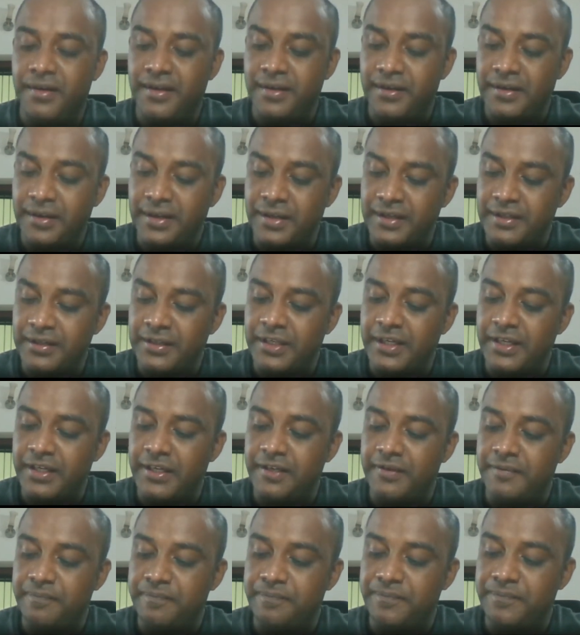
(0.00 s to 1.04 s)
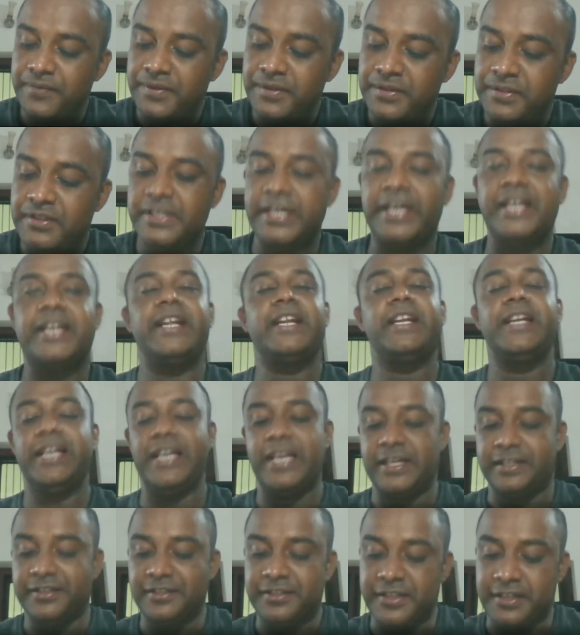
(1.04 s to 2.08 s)
In the general
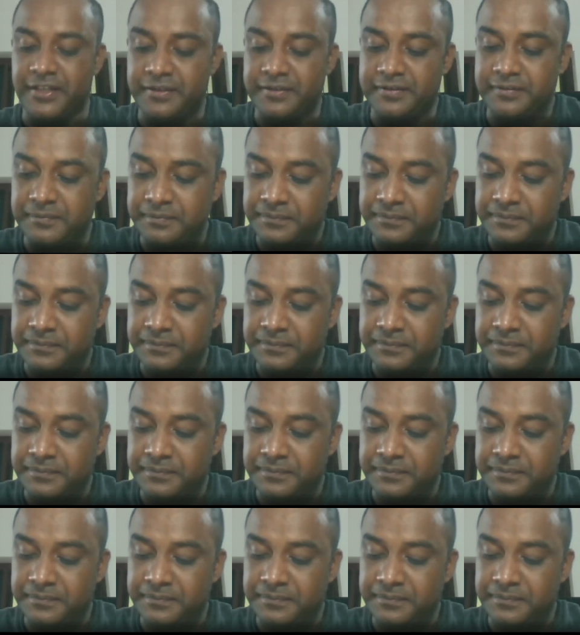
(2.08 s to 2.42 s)
election.